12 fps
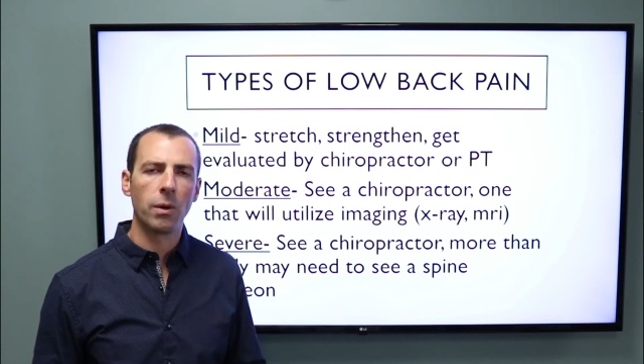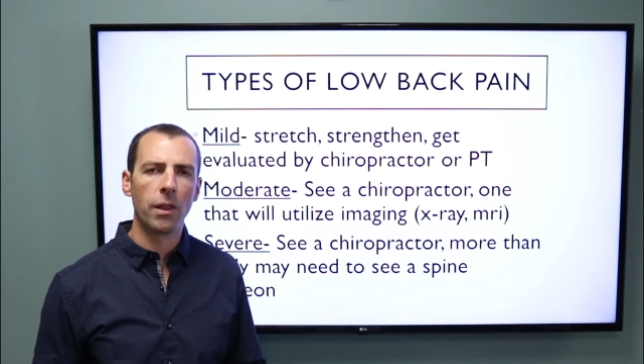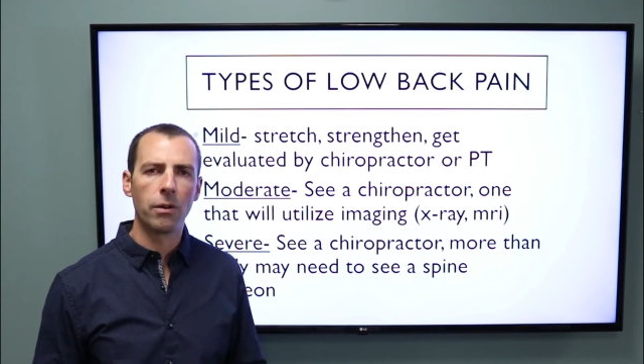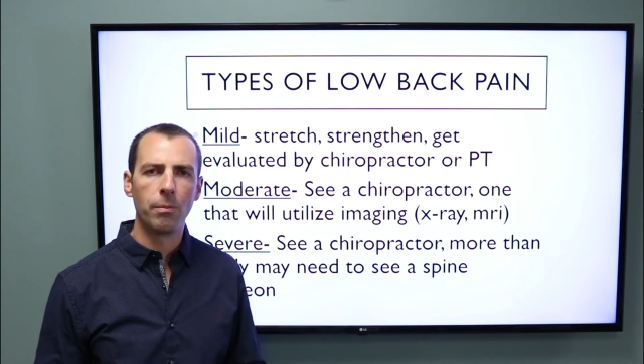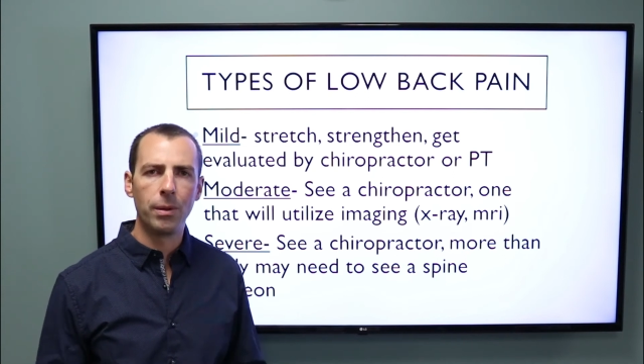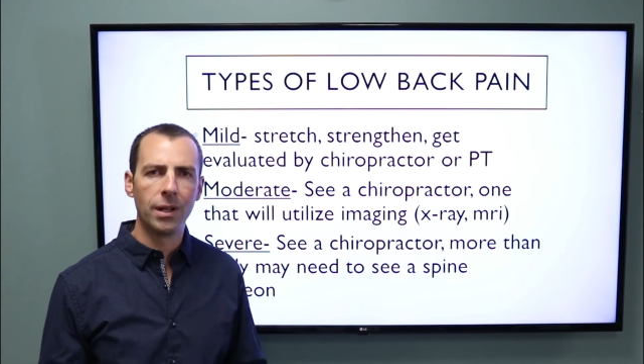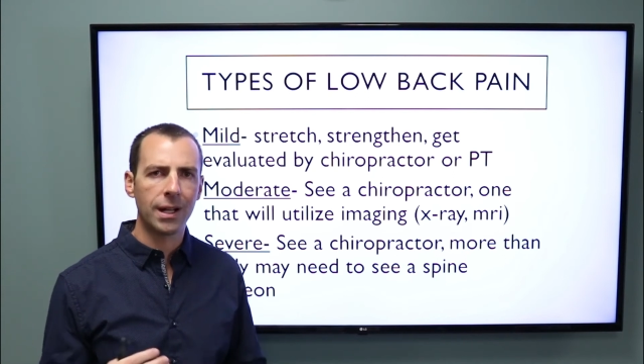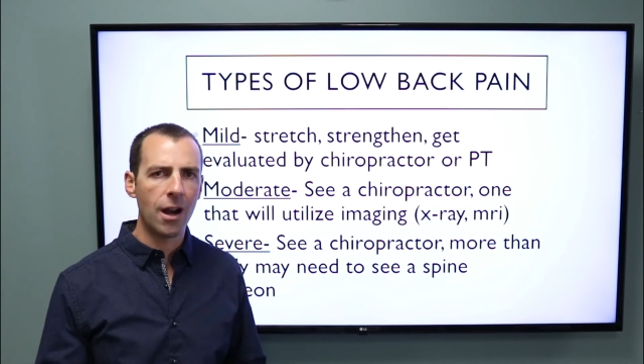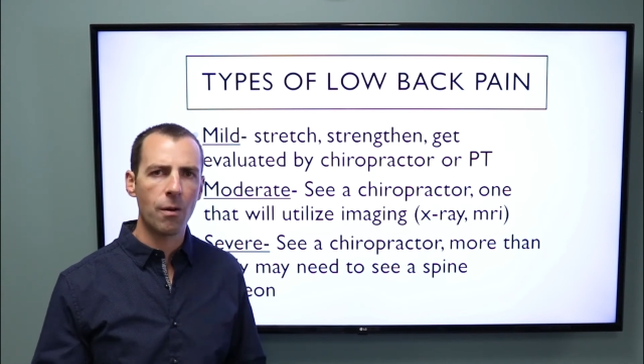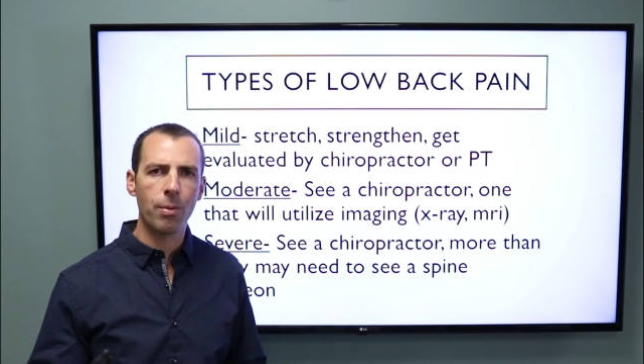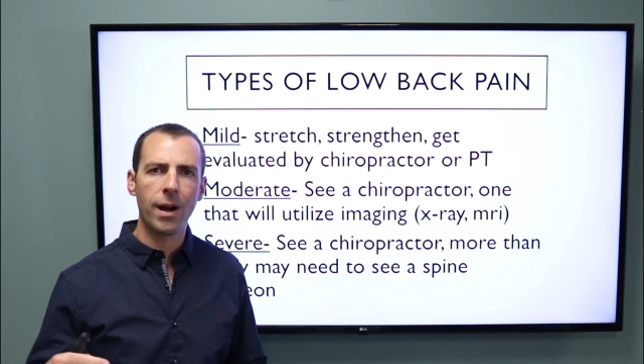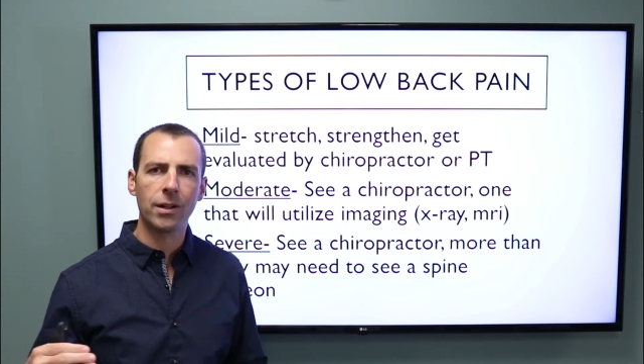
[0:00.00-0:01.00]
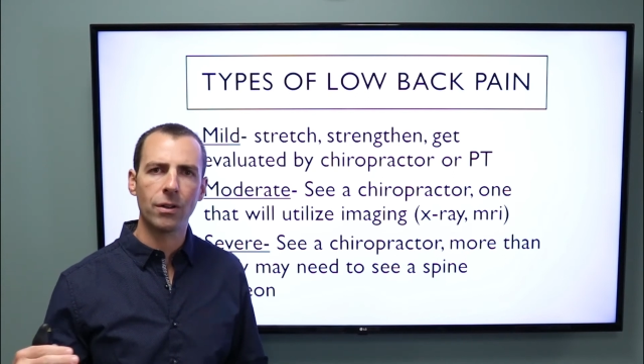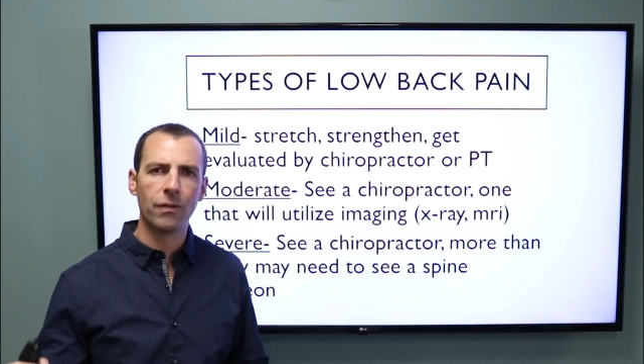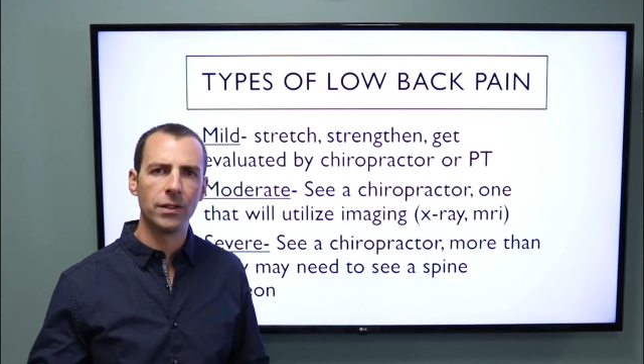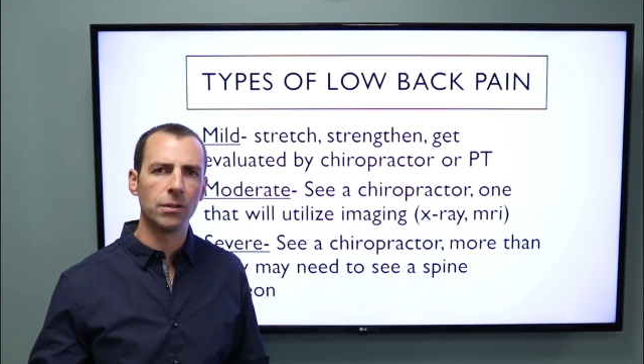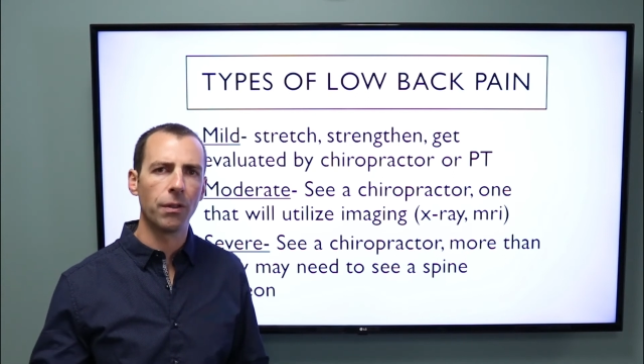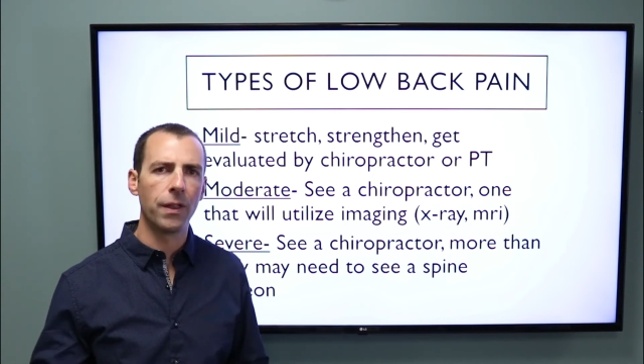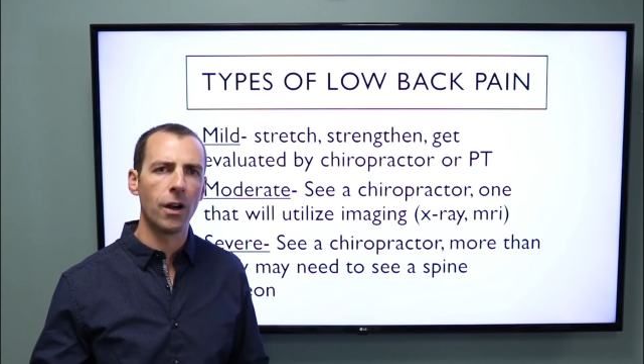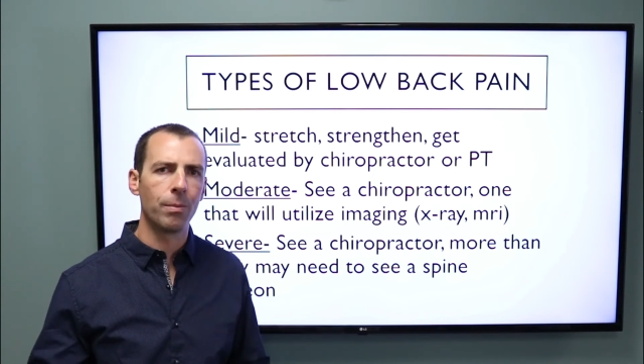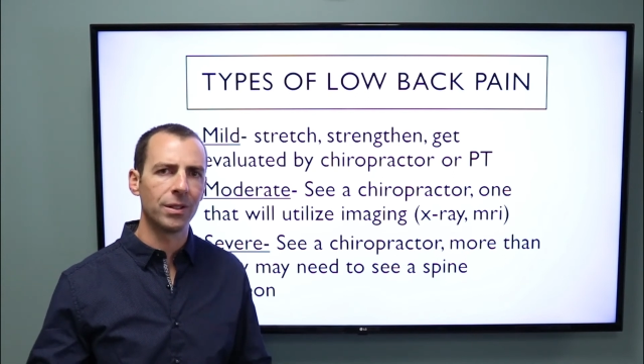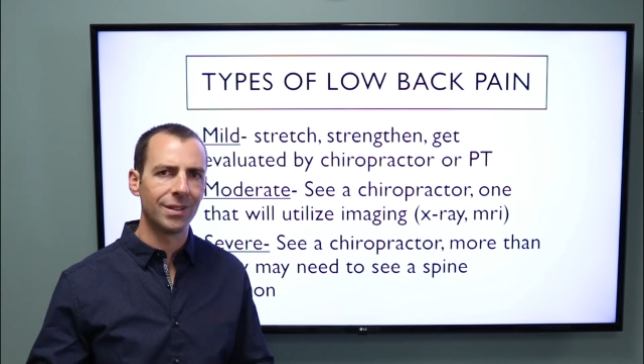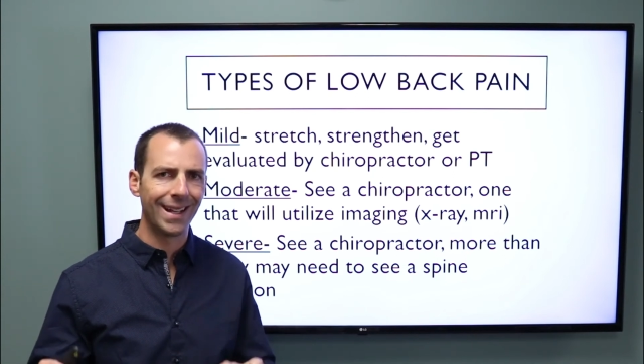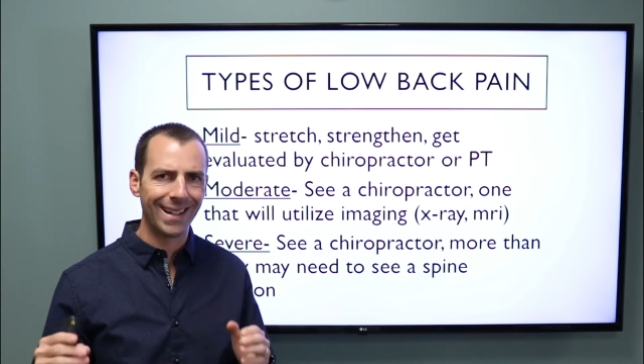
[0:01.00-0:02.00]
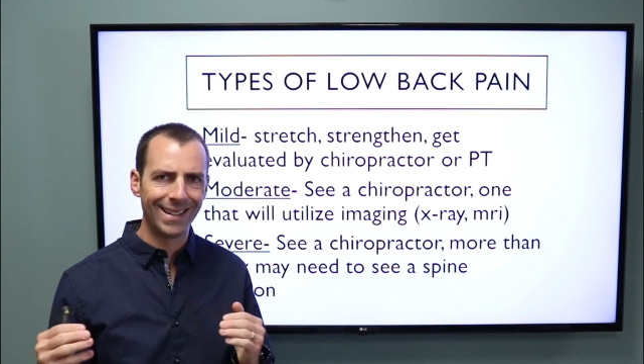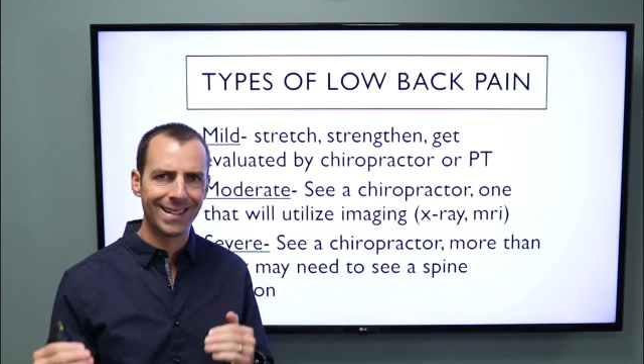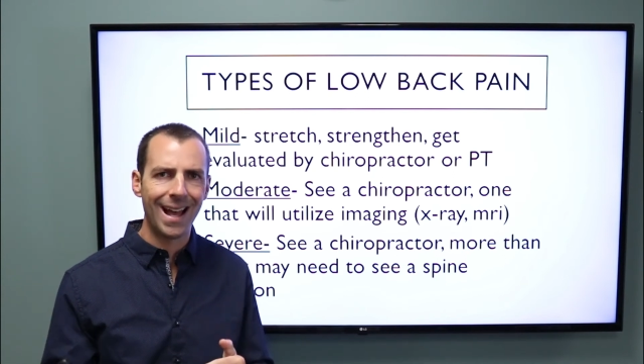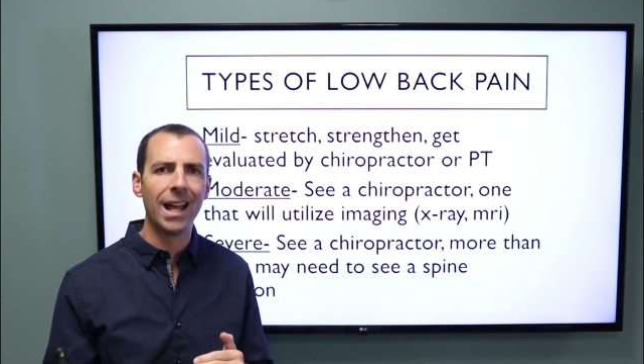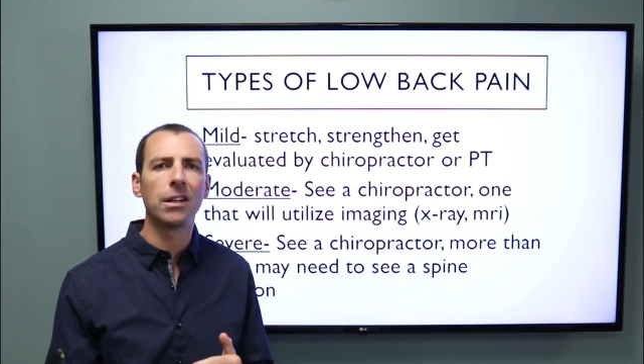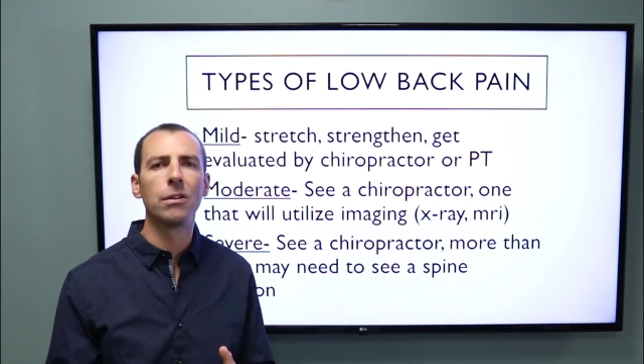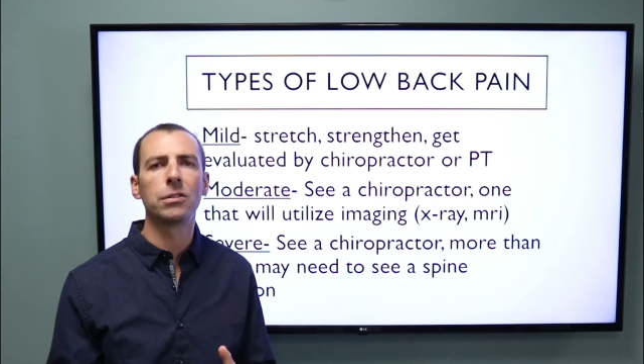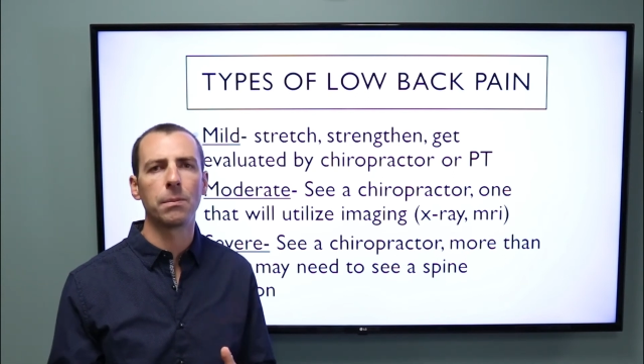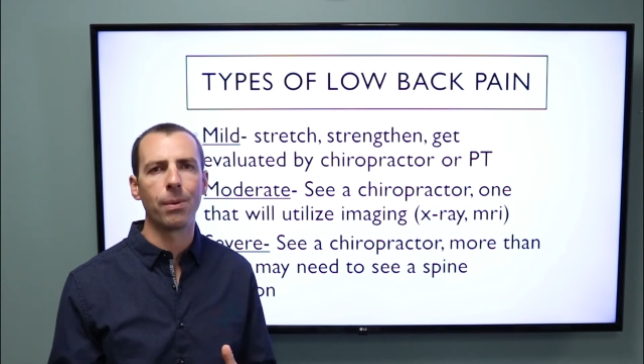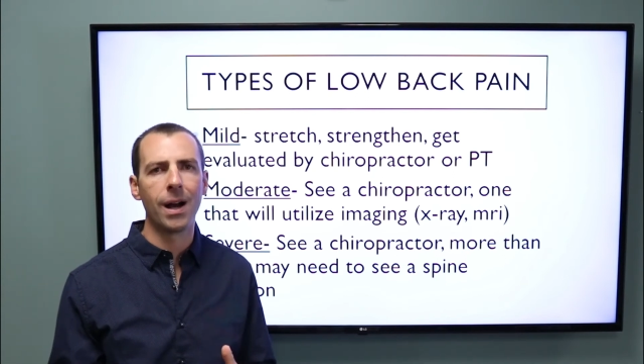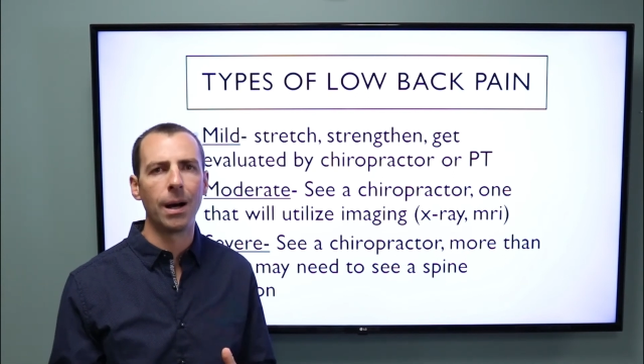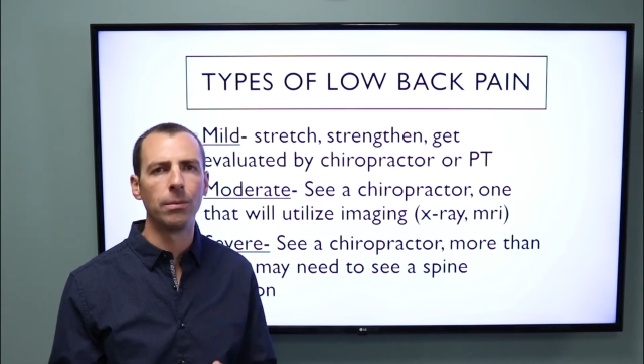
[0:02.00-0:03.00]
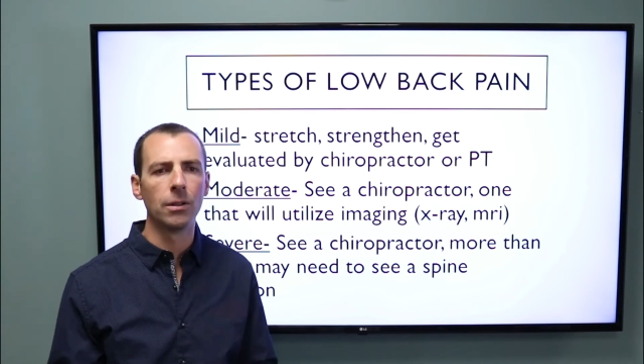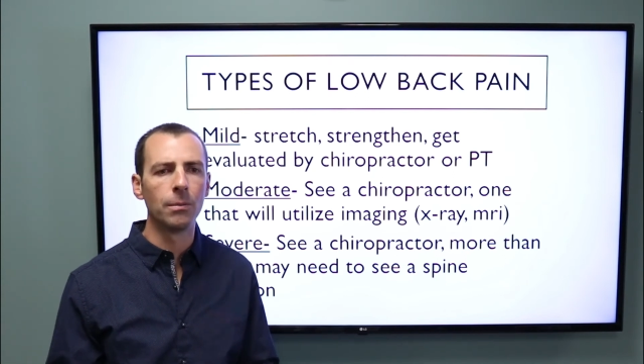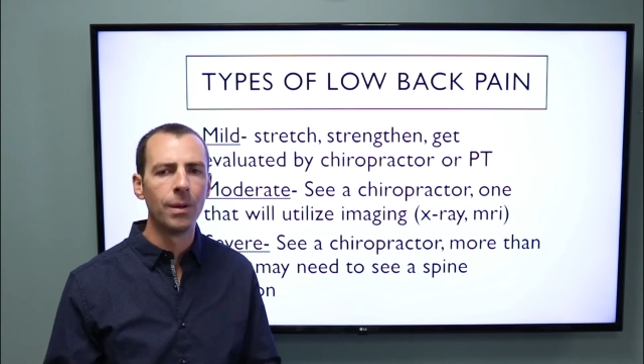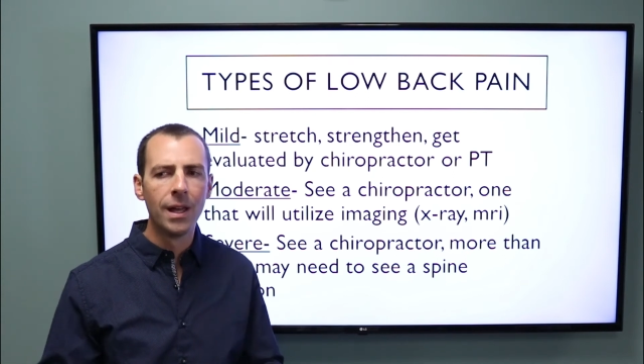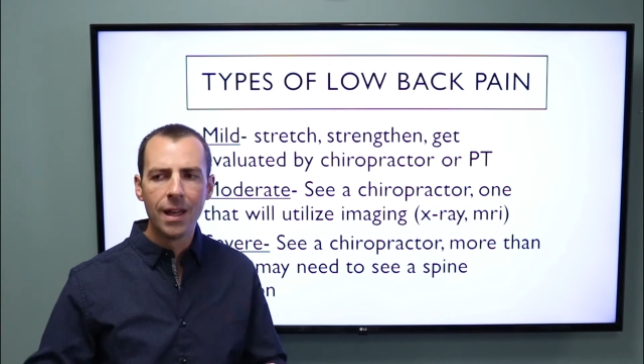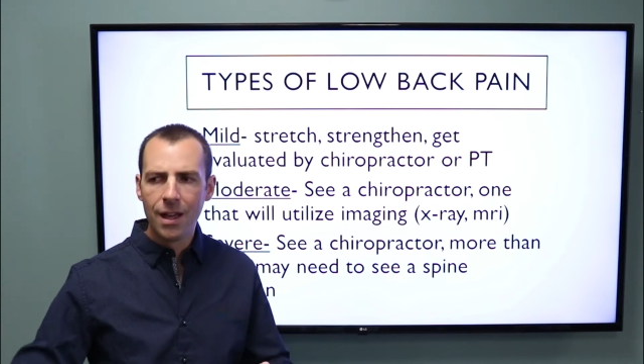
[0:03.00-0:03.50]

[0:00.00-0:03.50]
whether it be a chiropractor or a physical therapist that can diagnose the problem,